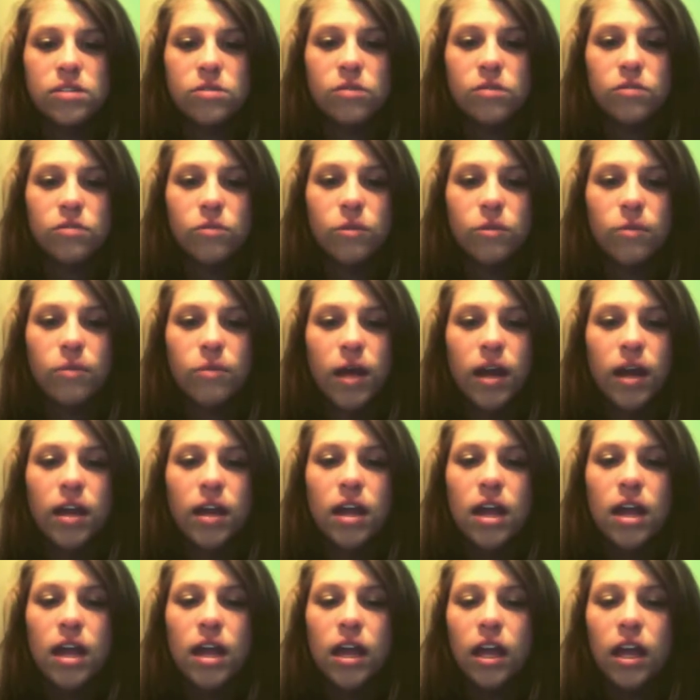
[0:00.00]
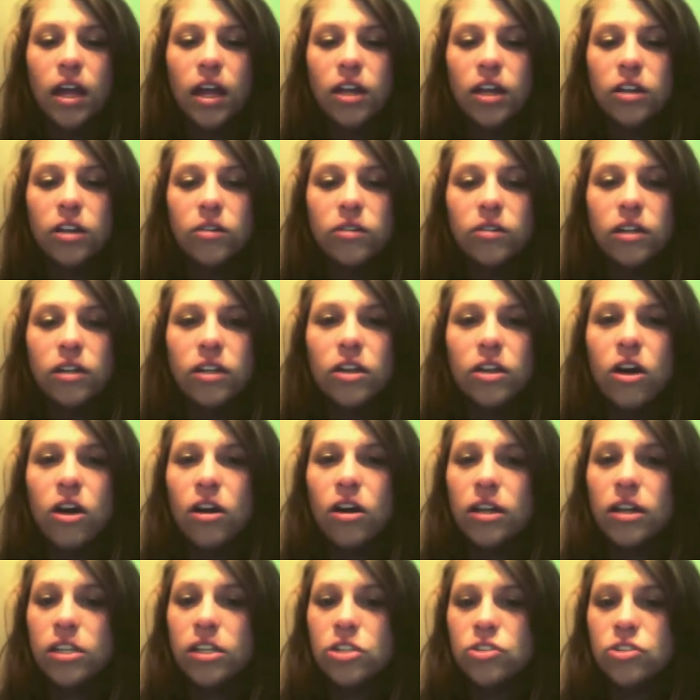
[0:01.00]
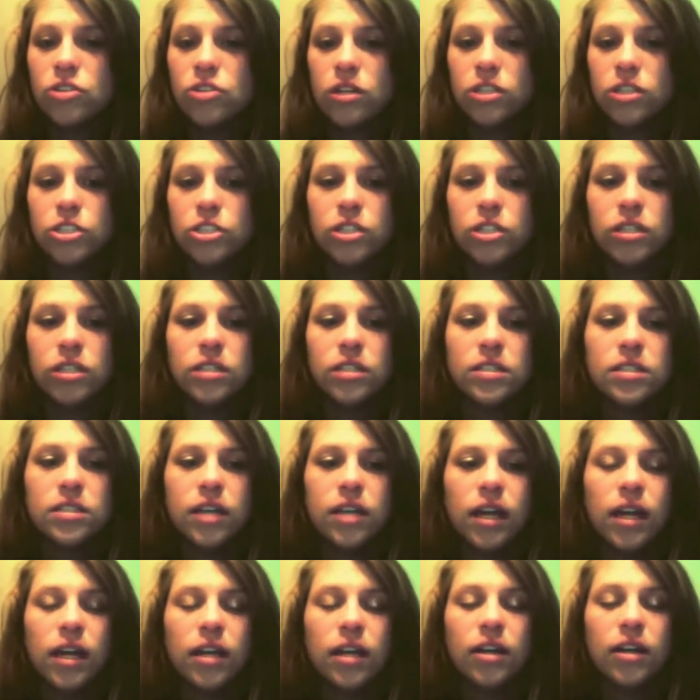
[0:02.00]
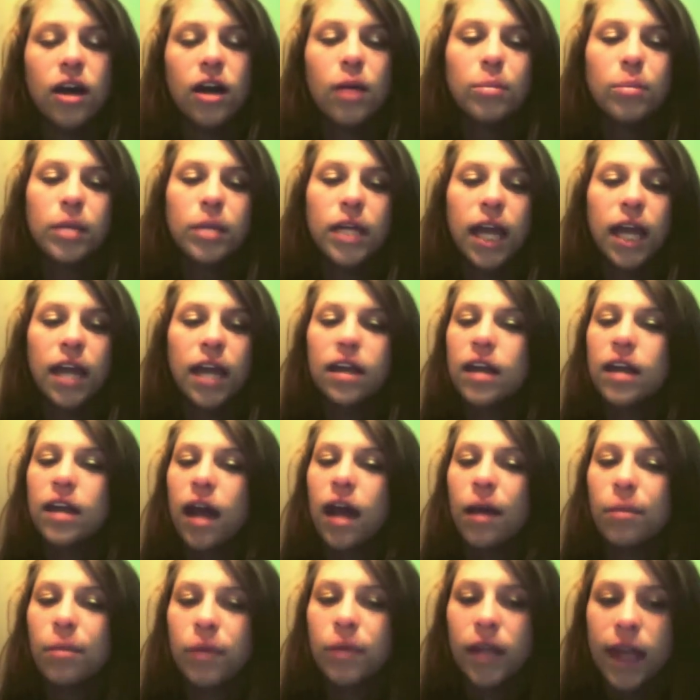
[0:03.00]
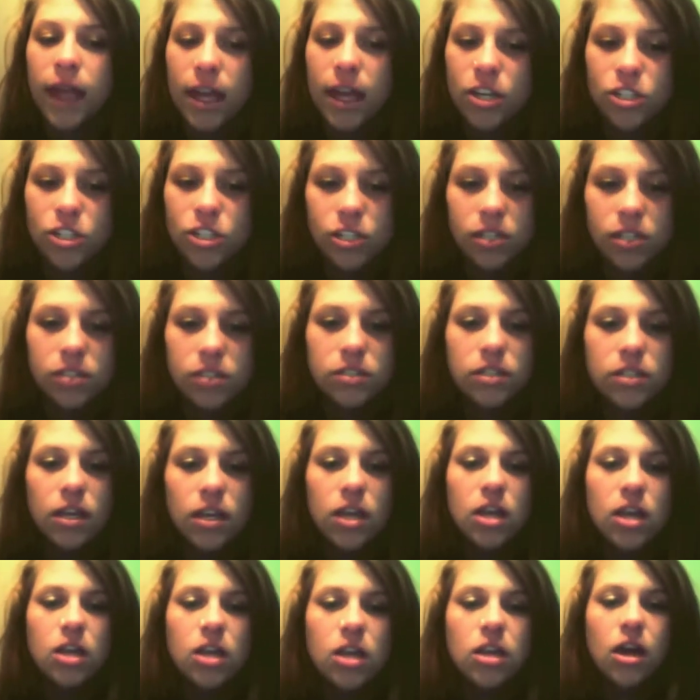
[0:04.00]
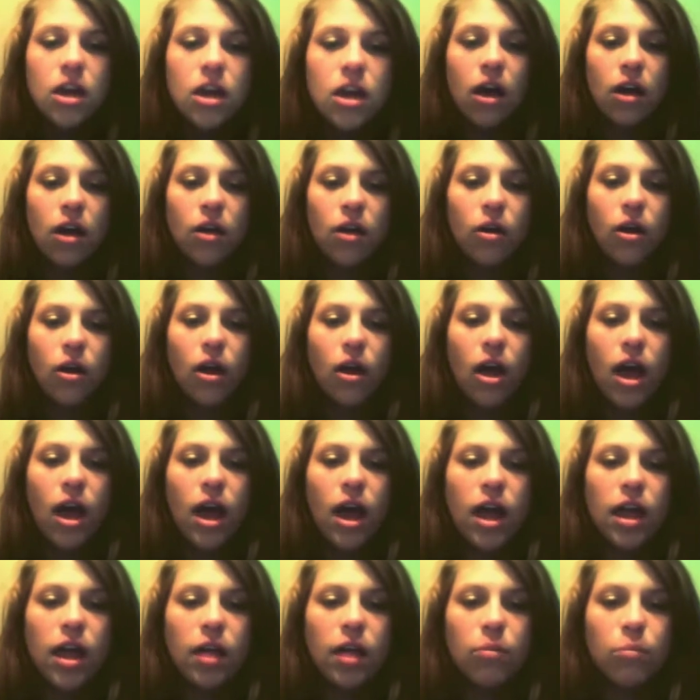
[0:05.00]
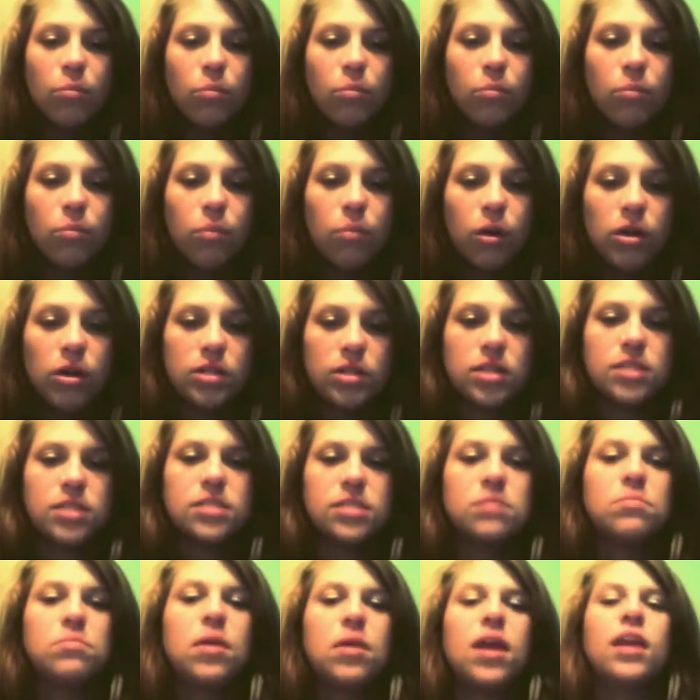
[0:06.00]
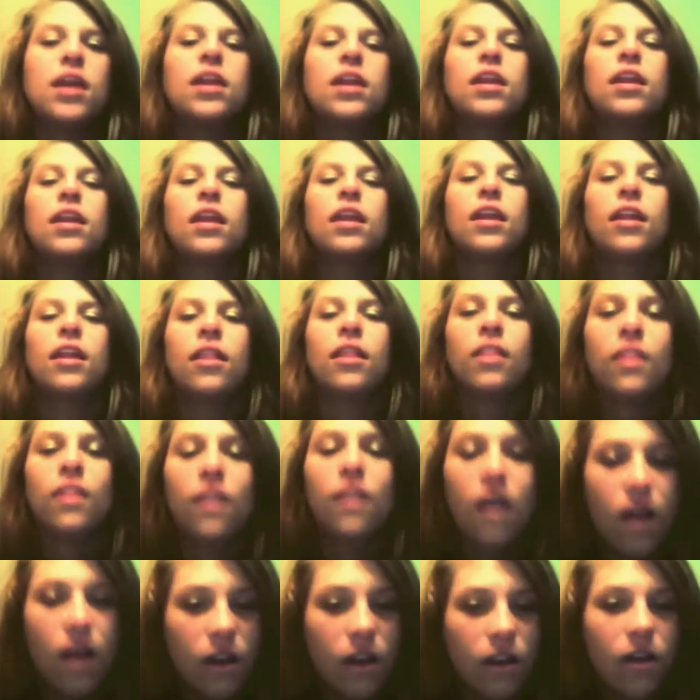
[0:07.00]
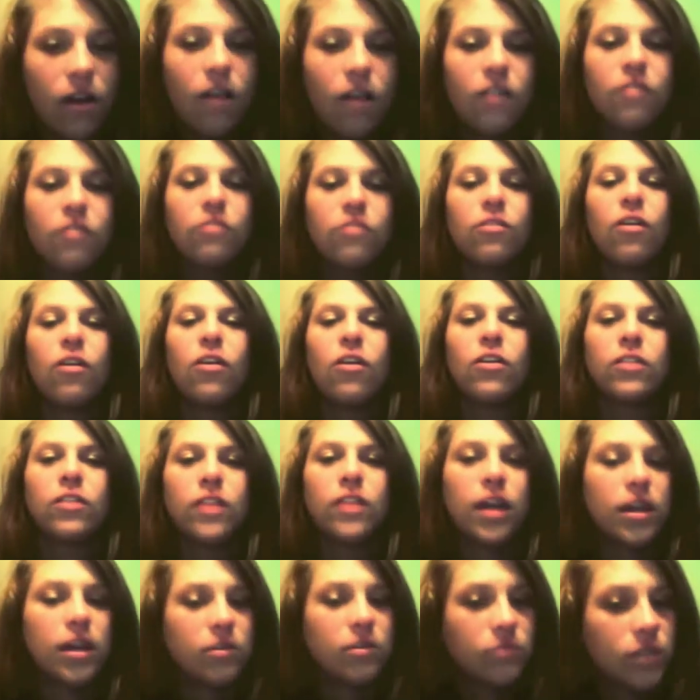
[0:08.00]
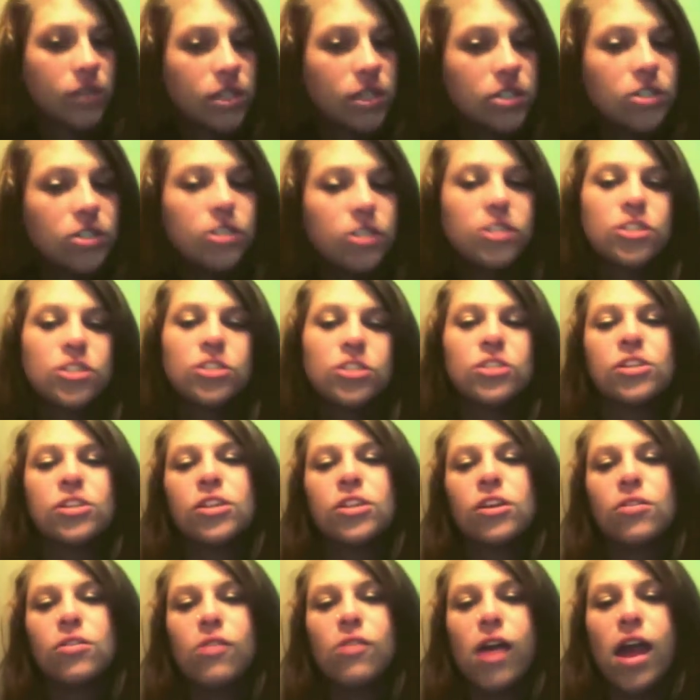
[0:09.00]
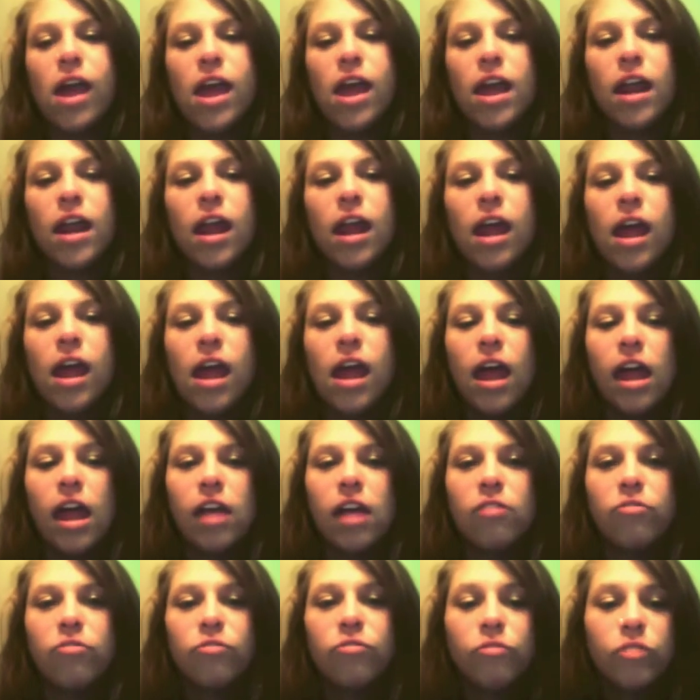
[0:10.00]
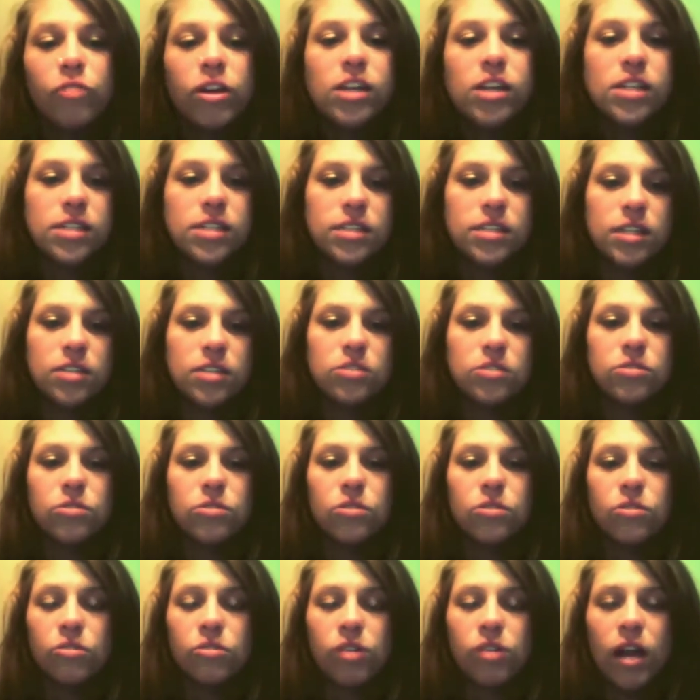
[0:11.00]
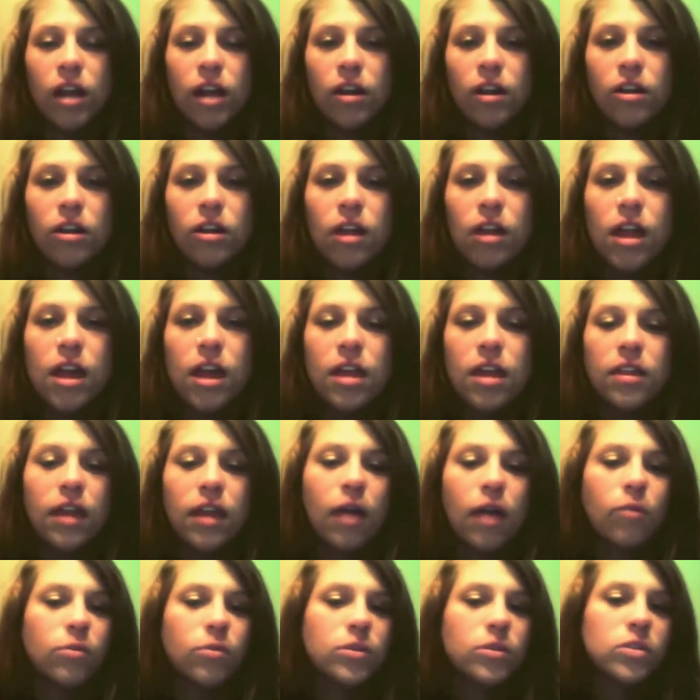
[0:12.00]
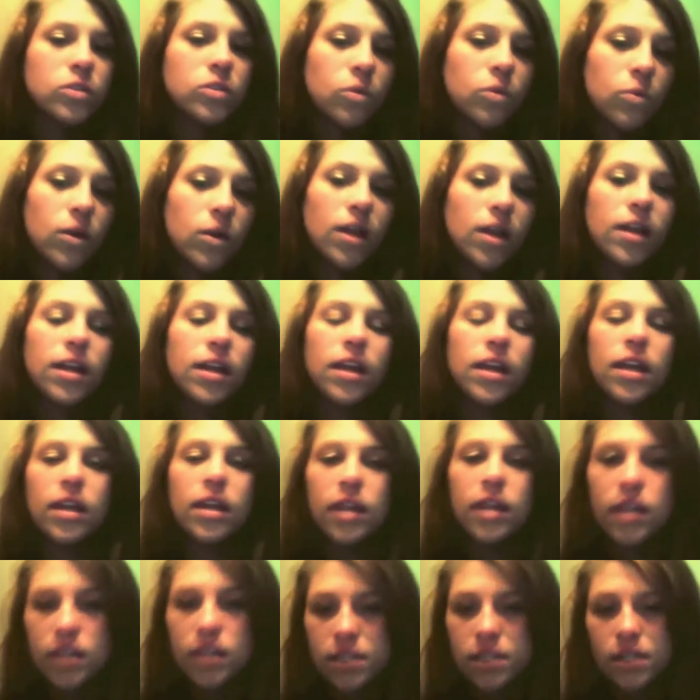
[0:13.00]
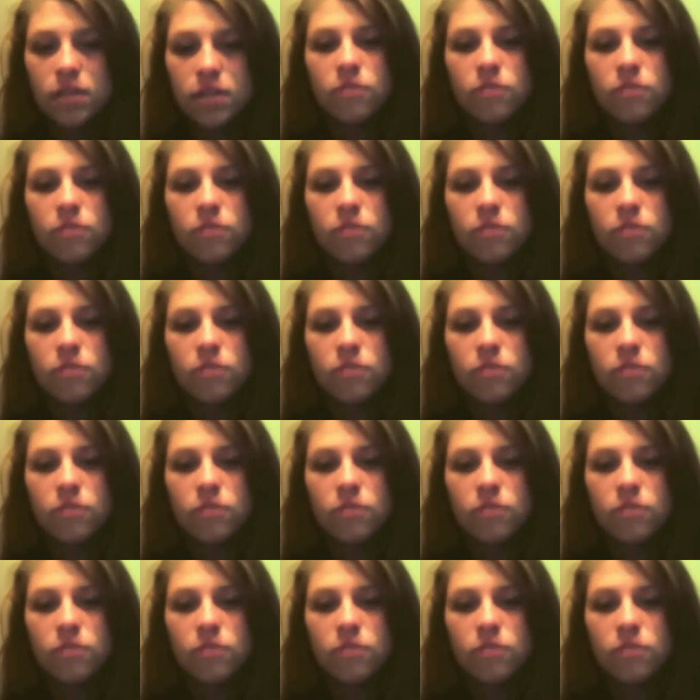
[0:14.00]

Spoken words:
format included long instructions and complicated applications. I participated in a lot of online research to locate a free stencil creator that was quick and easy to